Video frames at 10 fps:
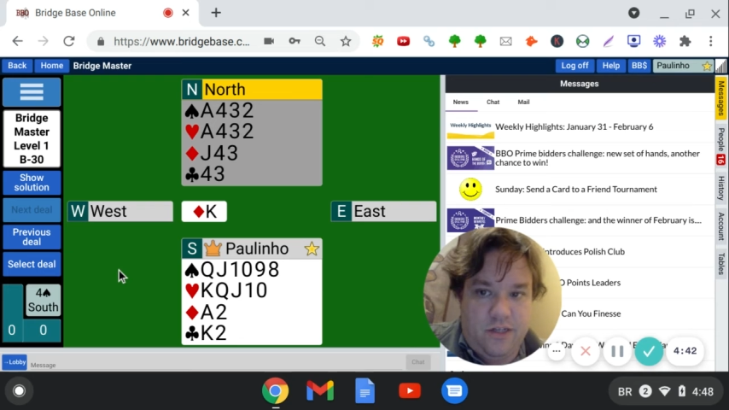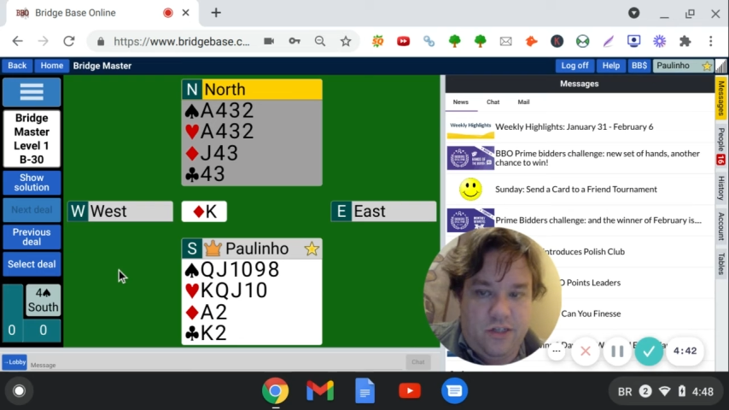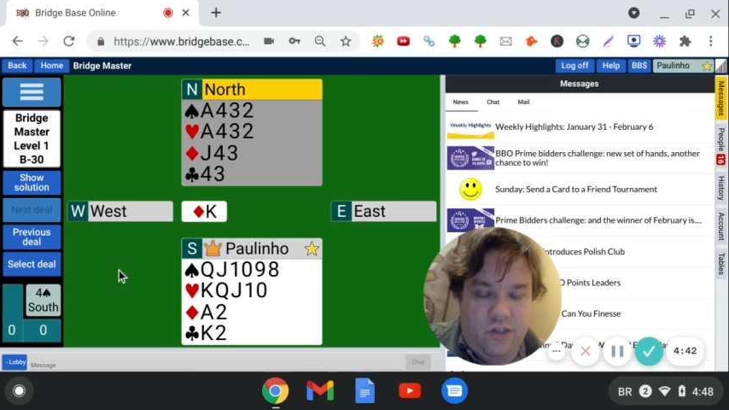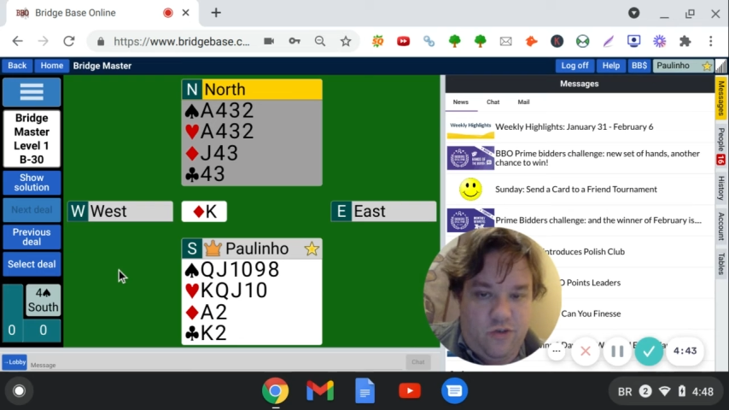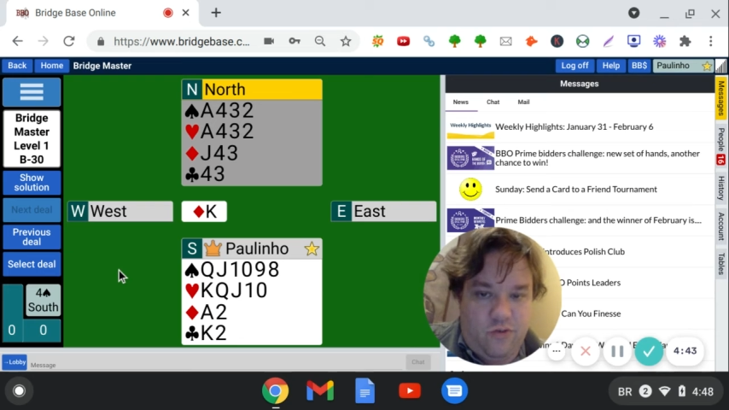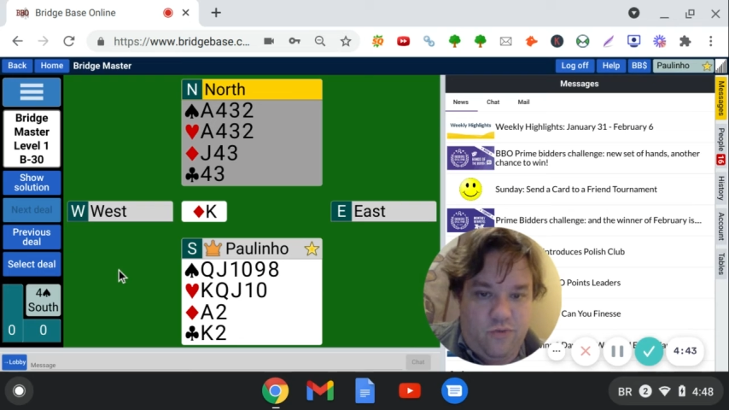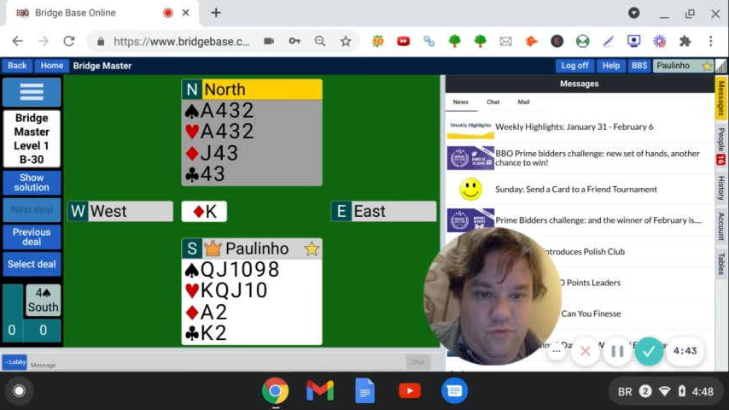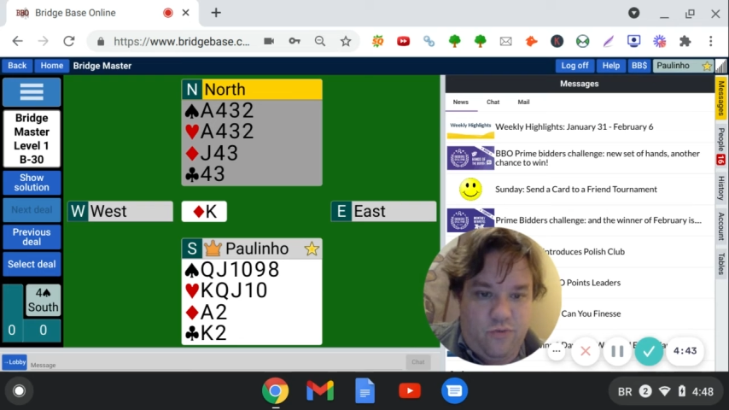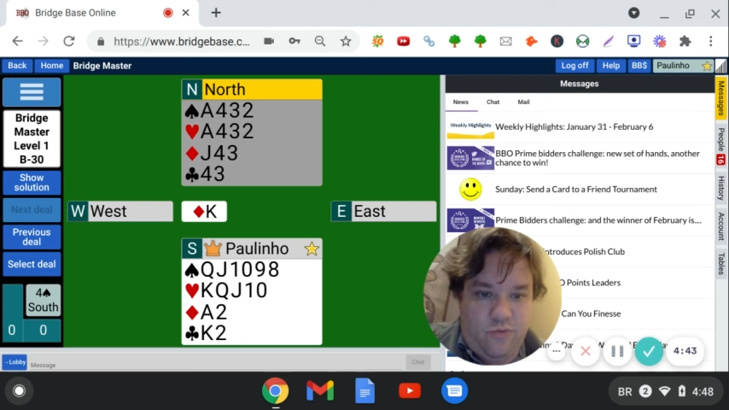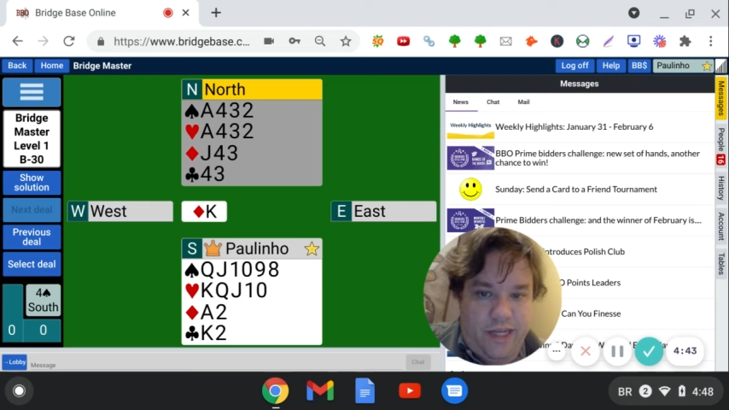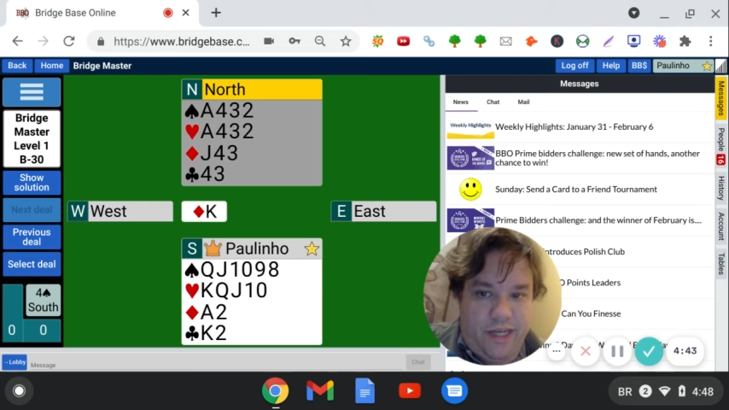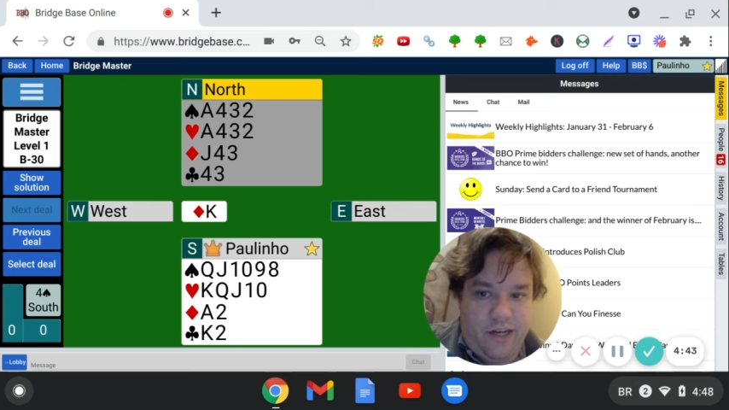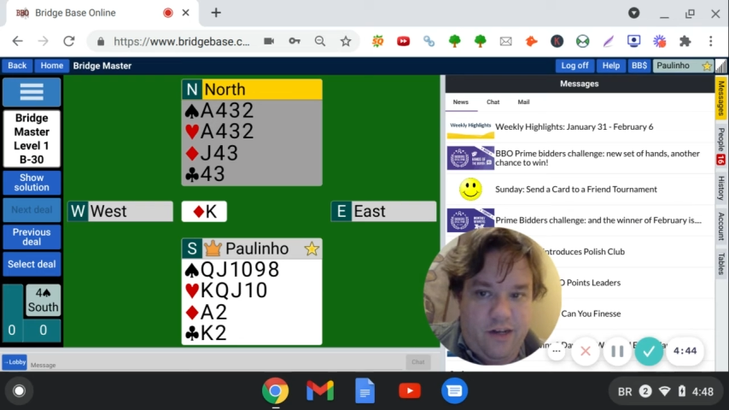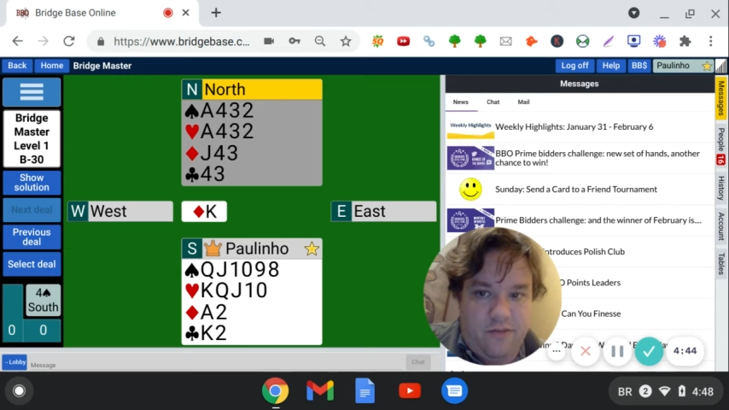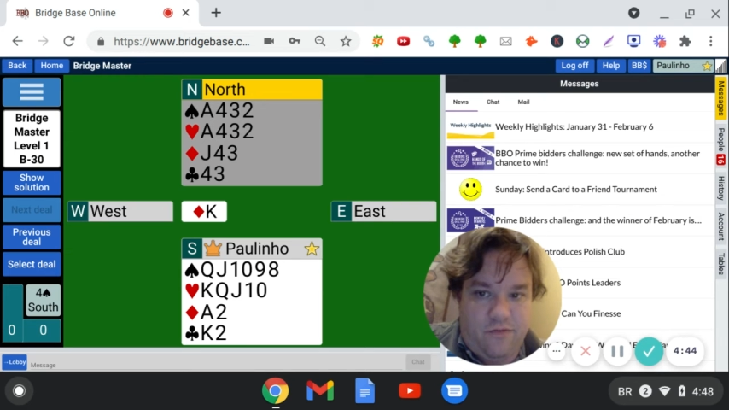So we
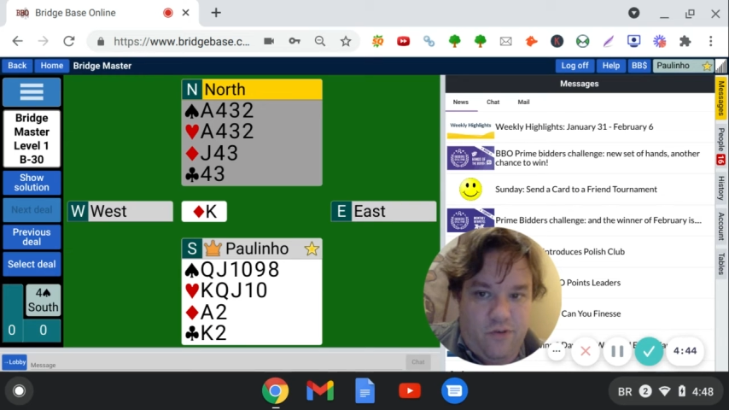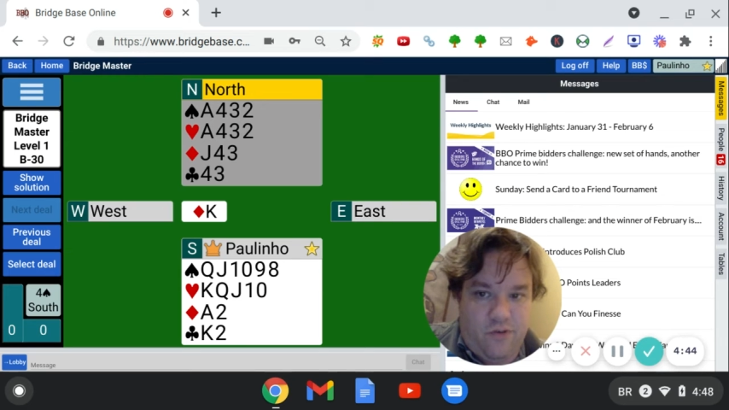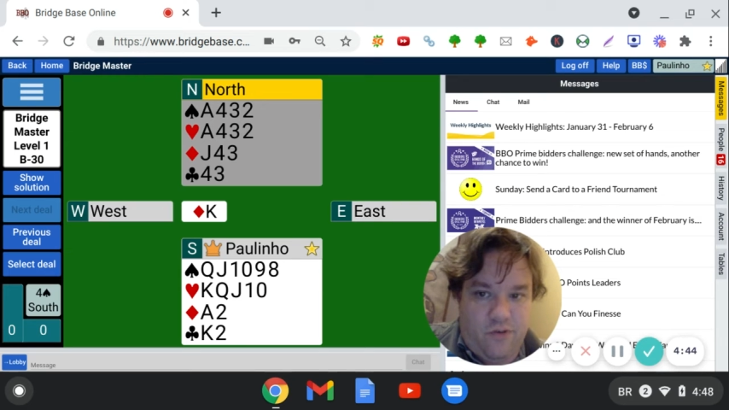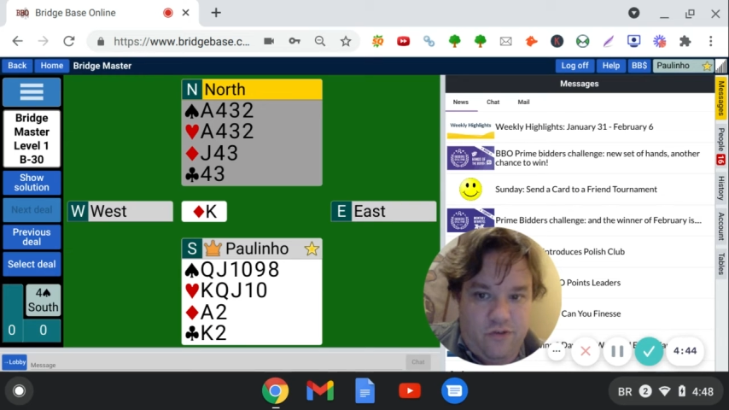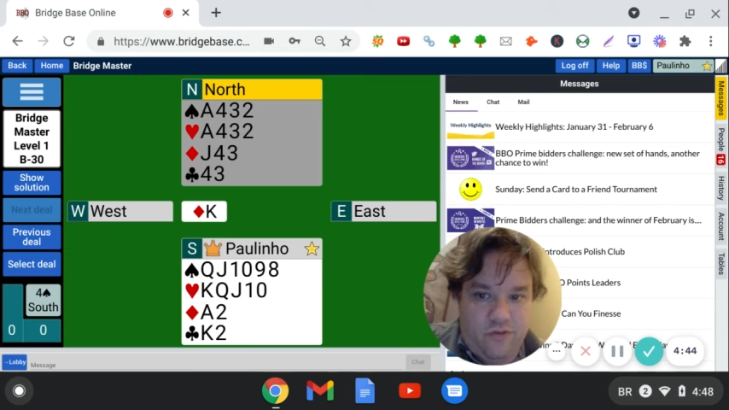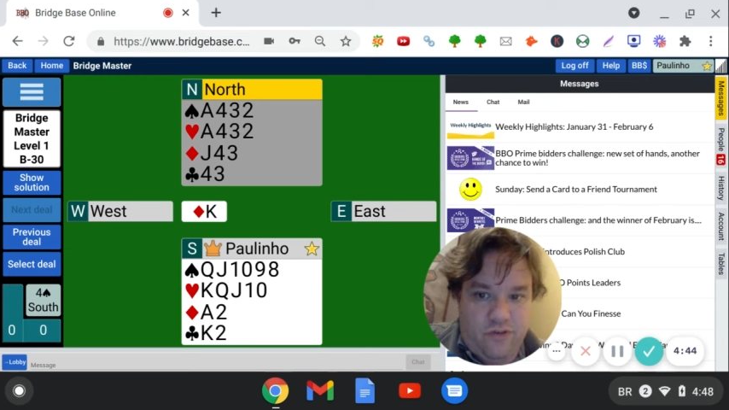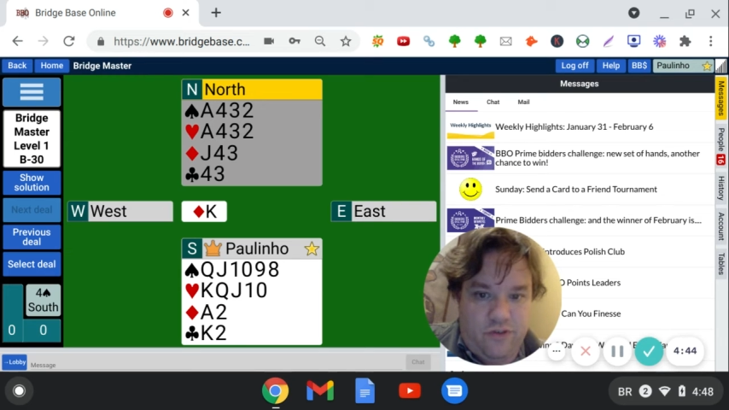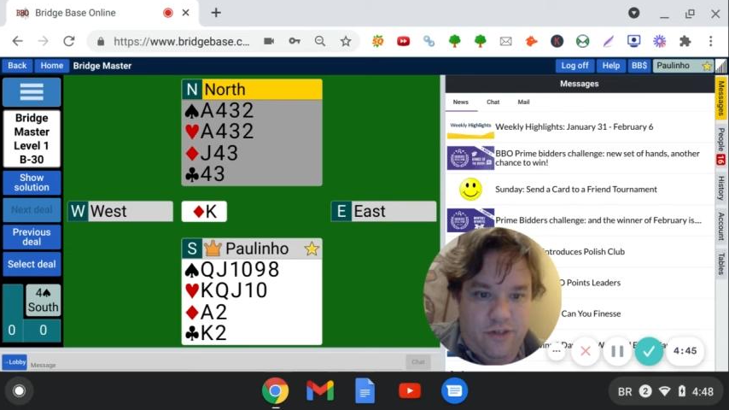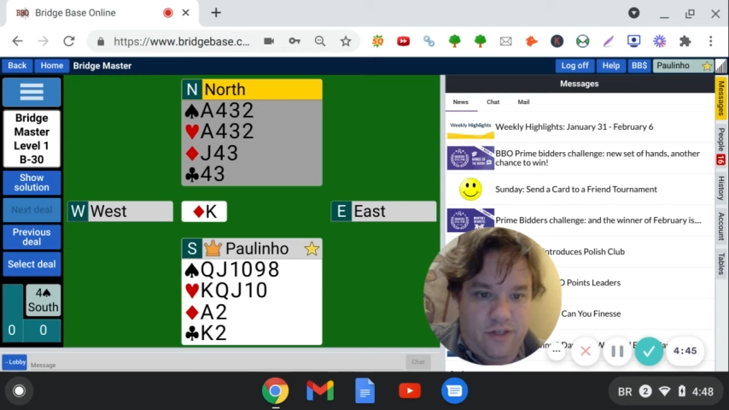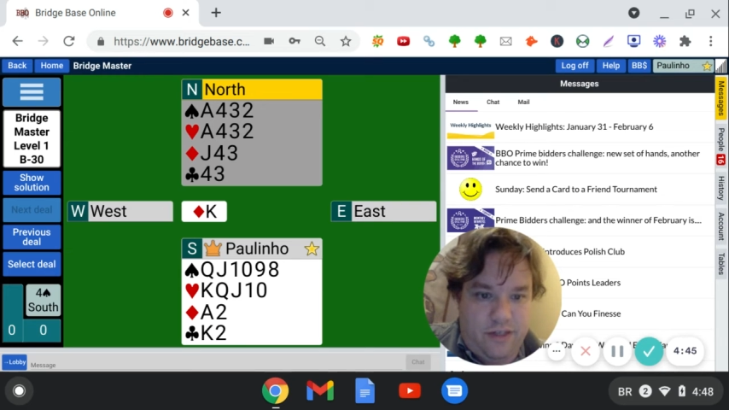cannot afford to lose